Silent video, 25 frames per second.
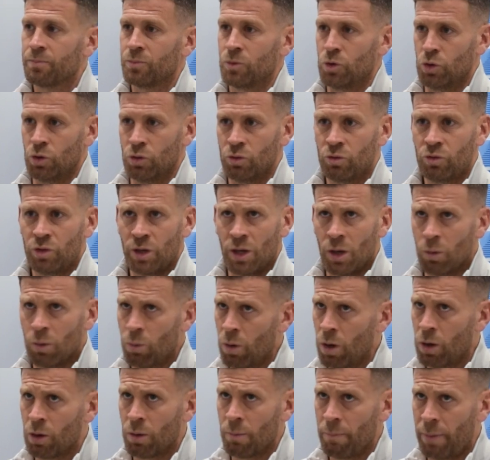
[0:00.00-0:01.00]
You can see the
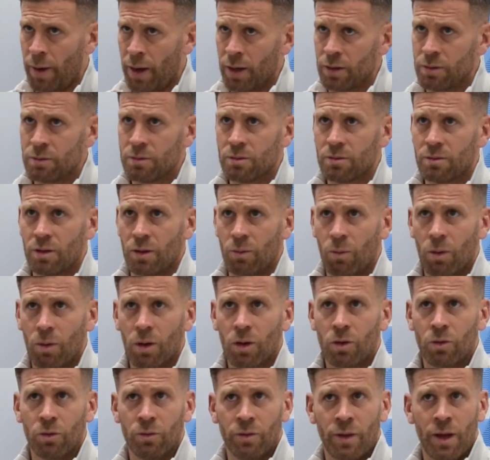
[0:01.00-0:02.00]
work on patterns, they
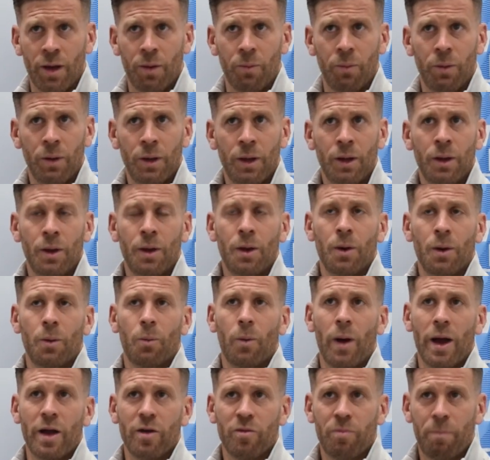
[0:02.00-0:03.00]
work on their
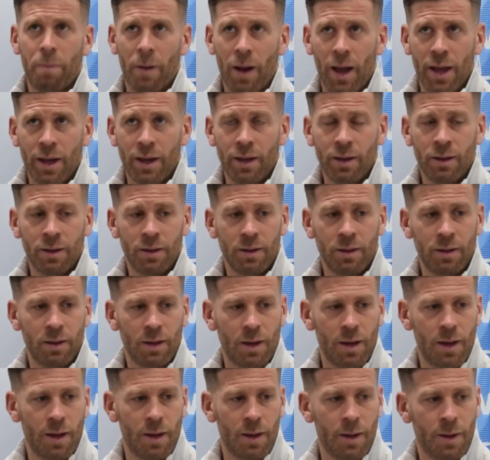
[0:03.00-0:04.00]
way of
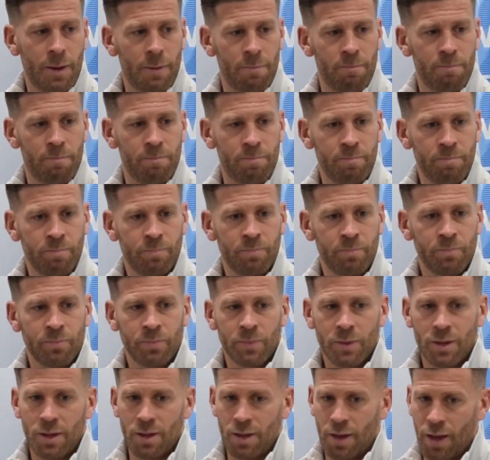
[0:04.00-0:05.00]
playing.
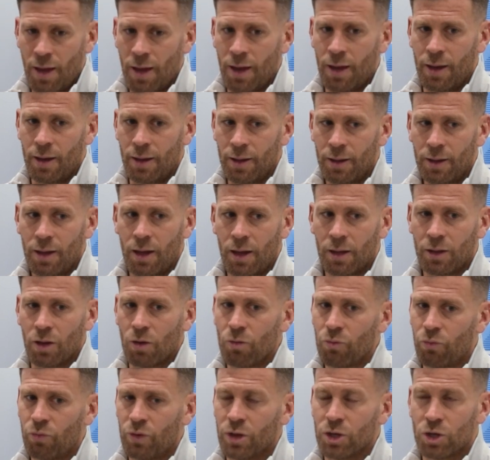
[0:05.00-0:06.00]
Yeah, I
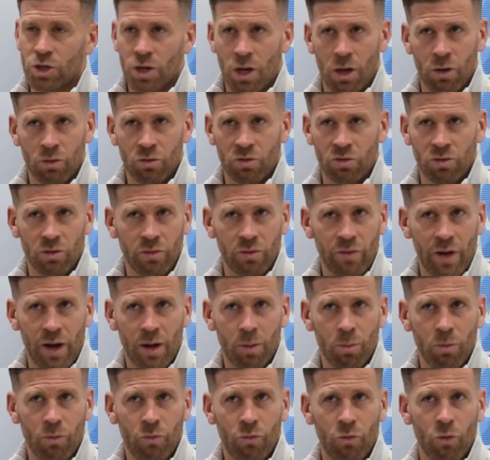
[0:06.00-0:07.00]
don't think Charles is
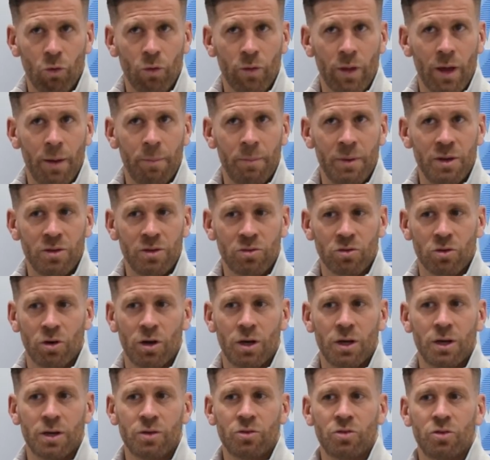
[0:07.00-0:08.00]
available for them. He's
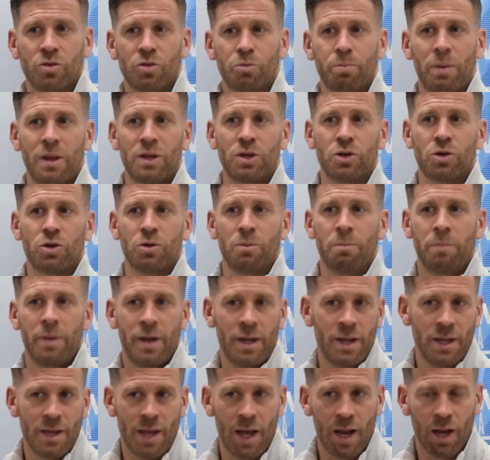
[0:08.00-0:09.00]
got a suspension
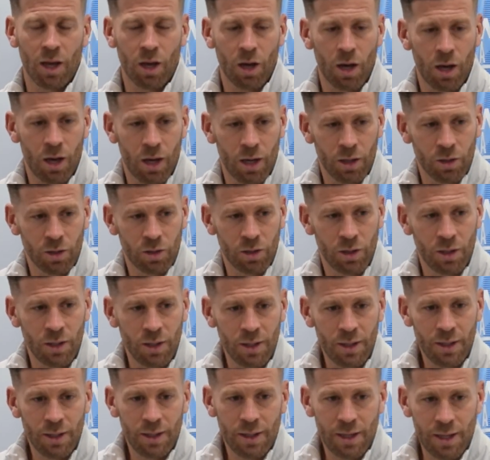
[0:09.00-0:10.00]
being a yellow card.
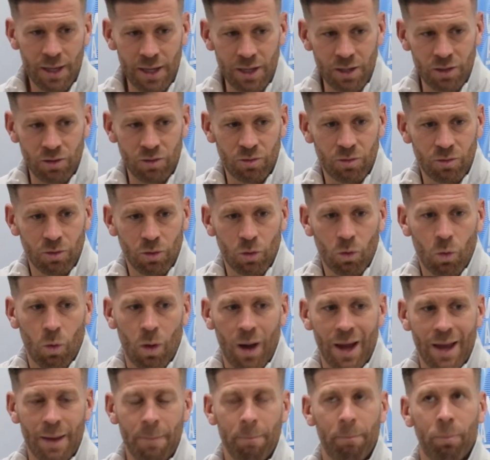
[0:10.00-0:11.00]
He's
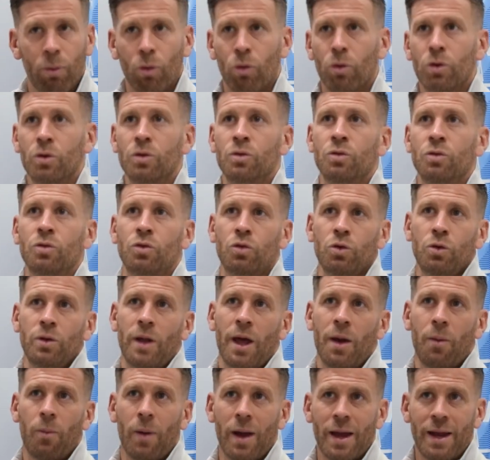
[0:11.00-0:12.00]
quite important to
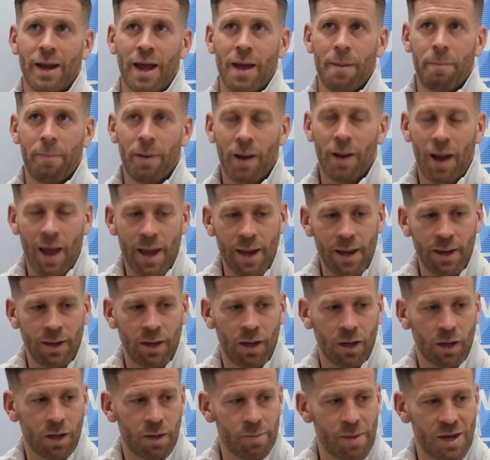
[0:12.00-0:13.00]
their way they're playing.
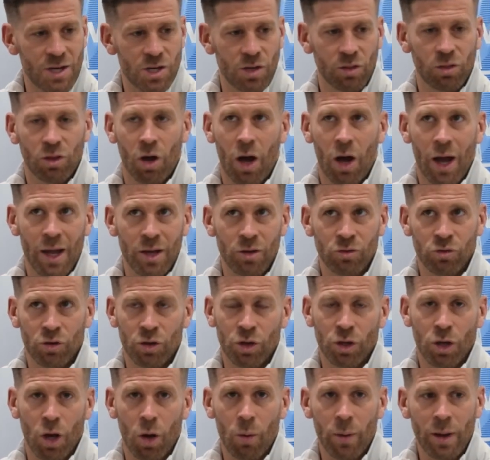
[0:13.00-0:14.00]
I can imagine Dyer is
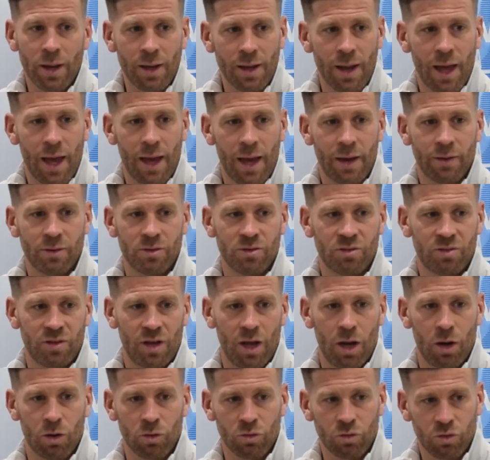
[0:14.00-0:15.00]
gonna go in there and
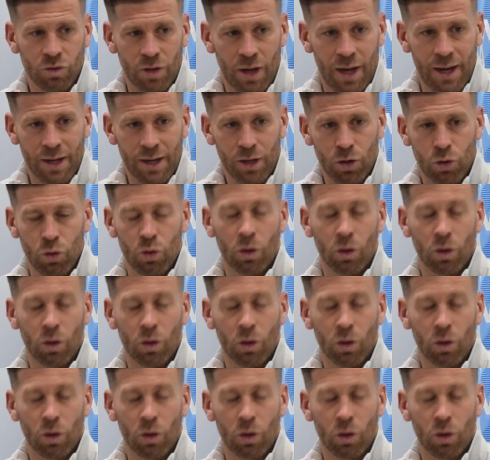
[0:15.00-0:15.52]
sit alongside.